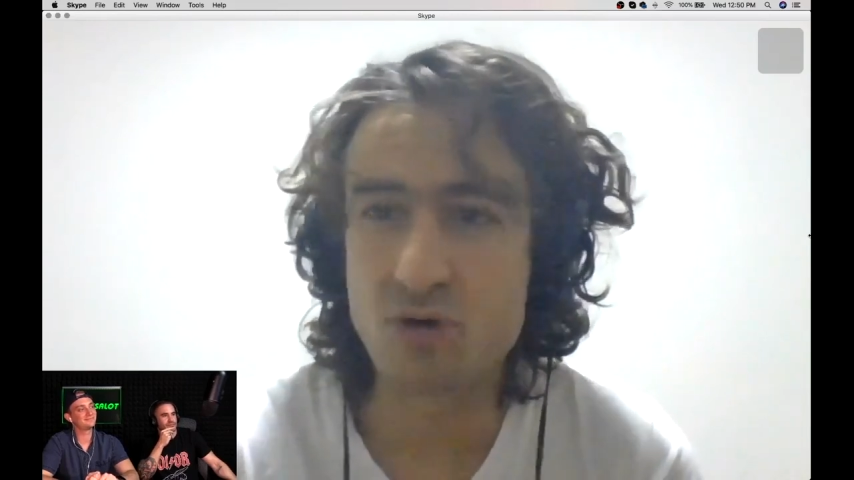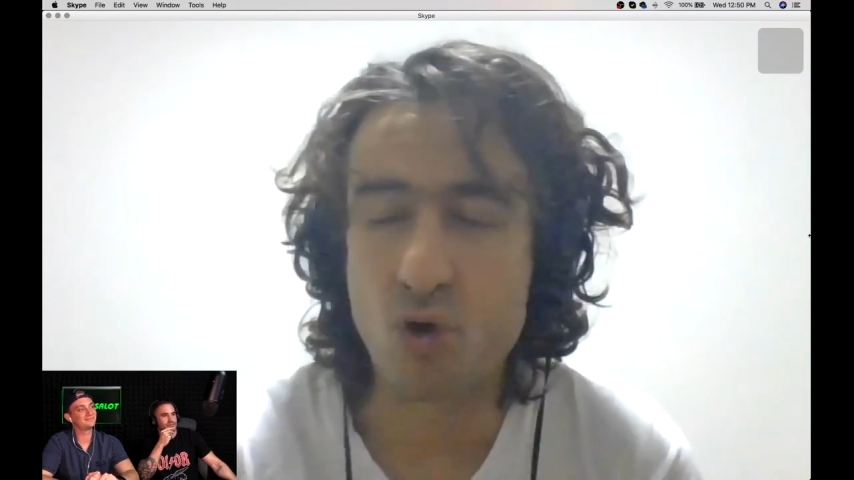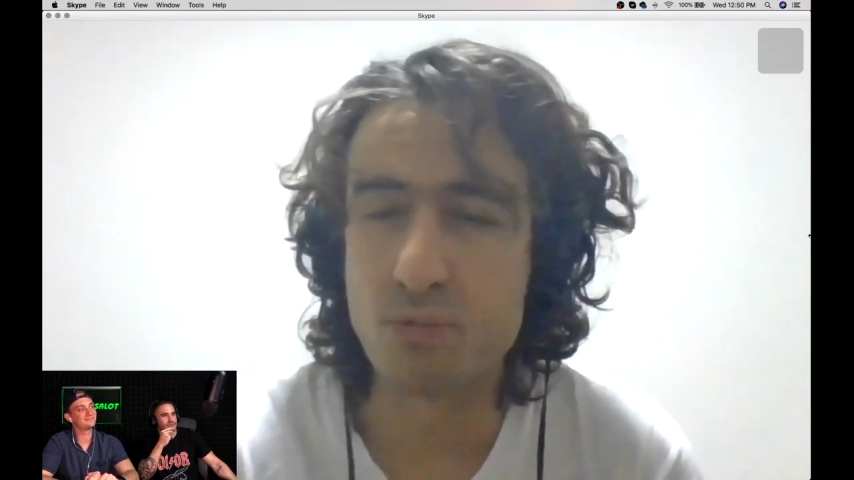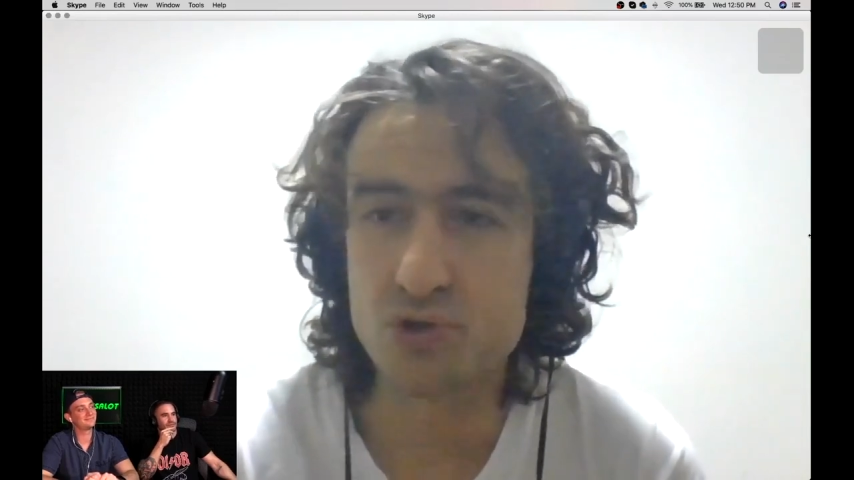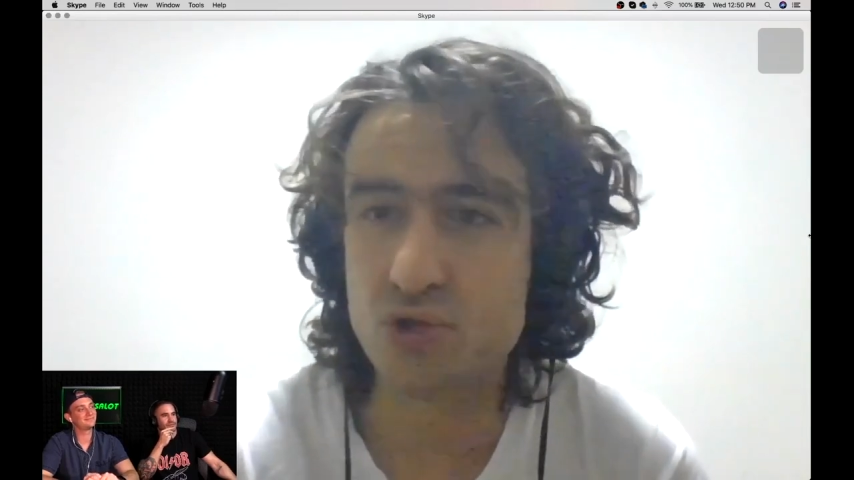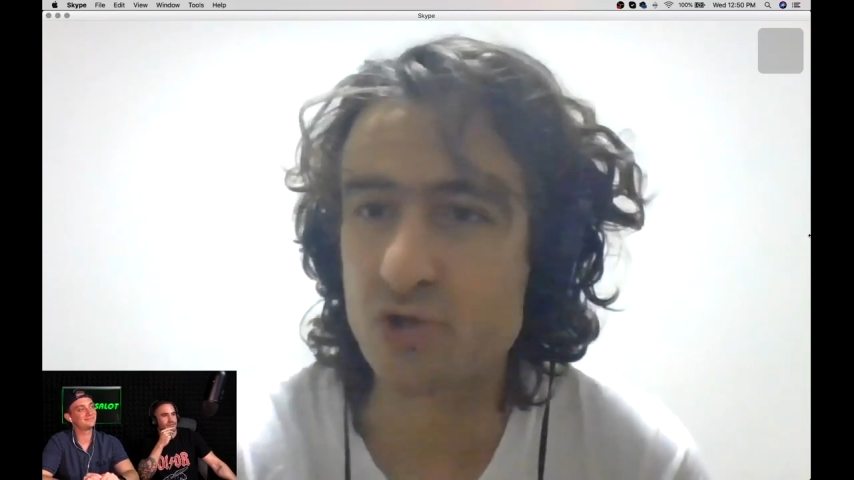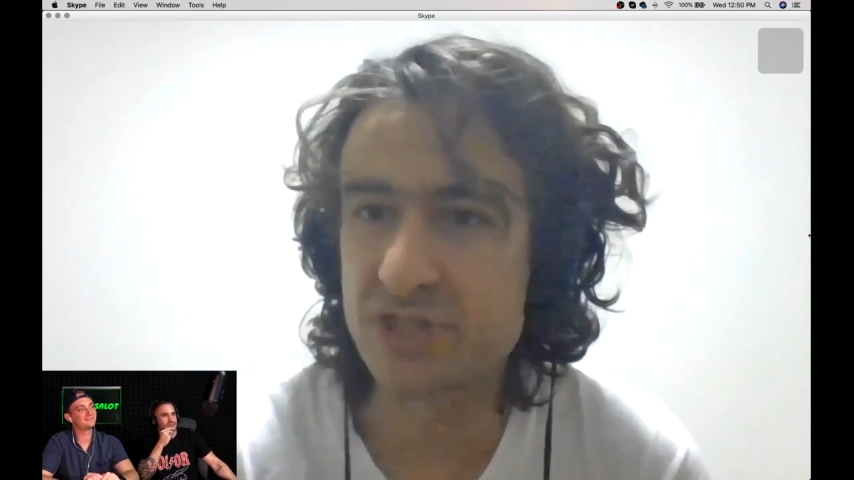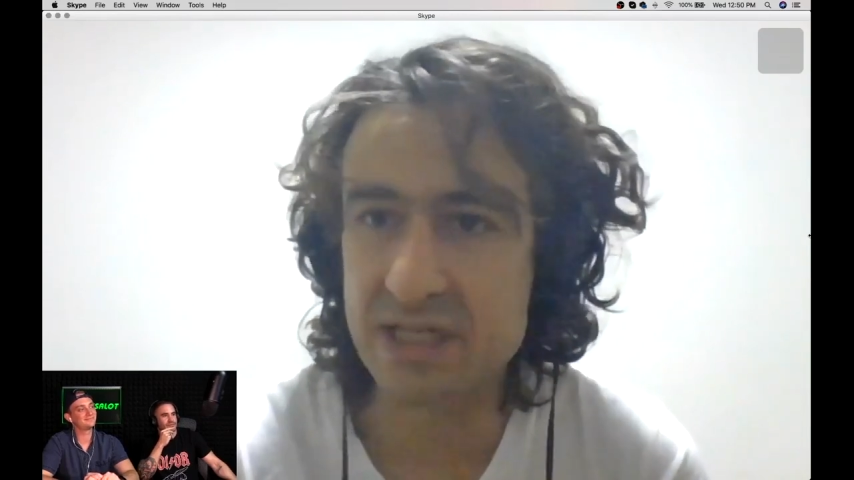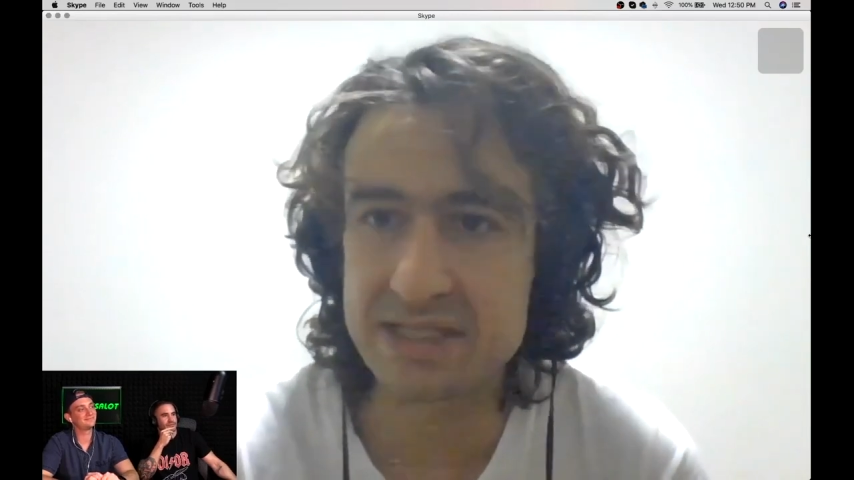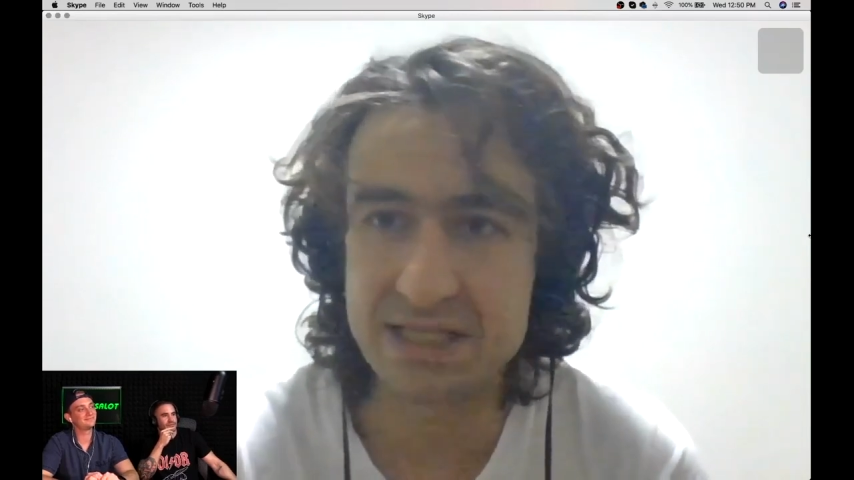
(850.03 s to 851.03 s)
almost
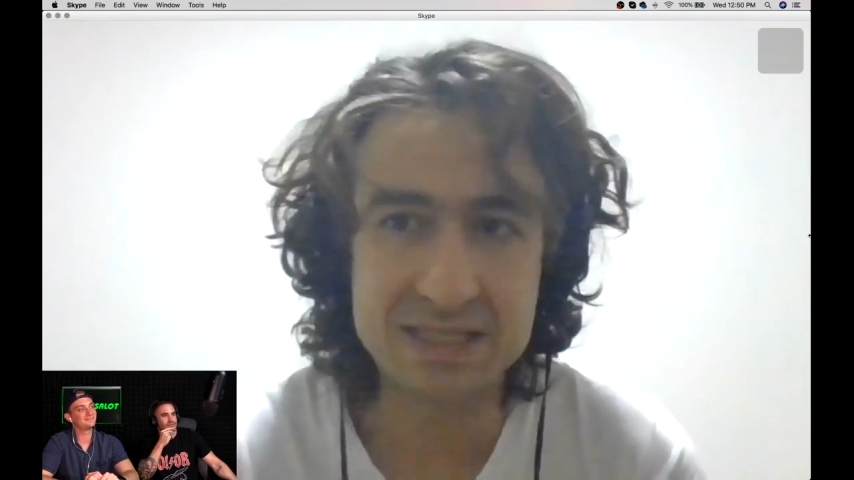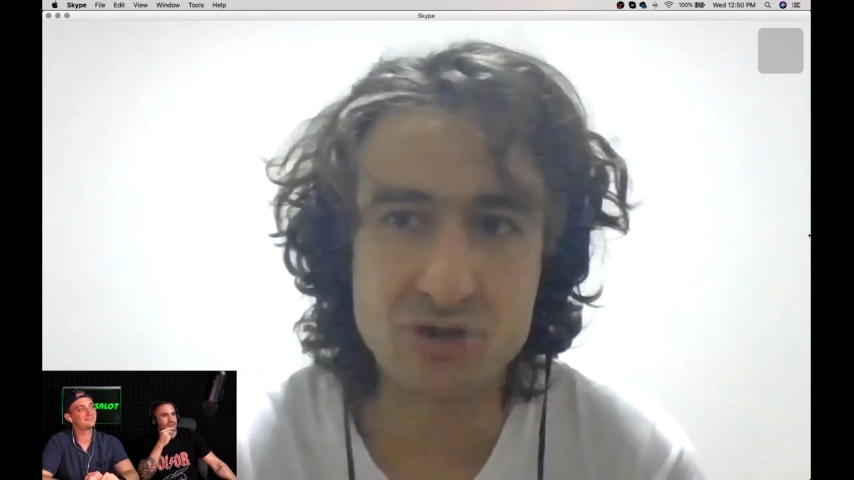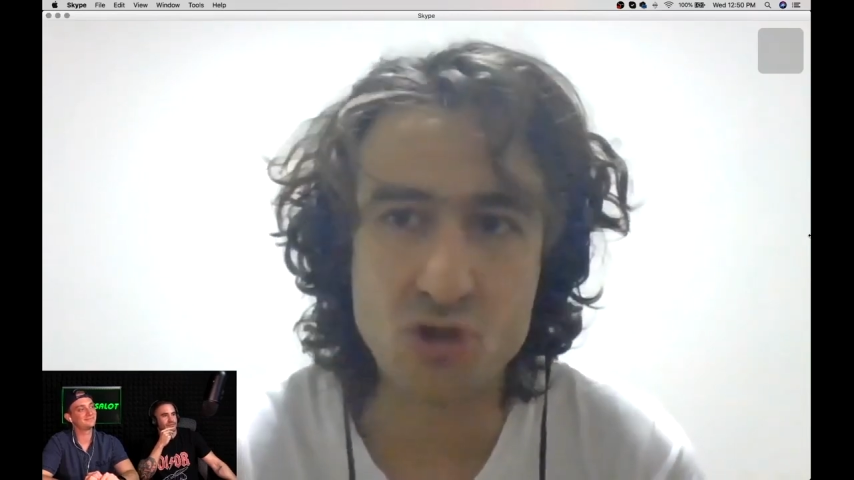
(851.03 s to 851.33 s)
don't exist,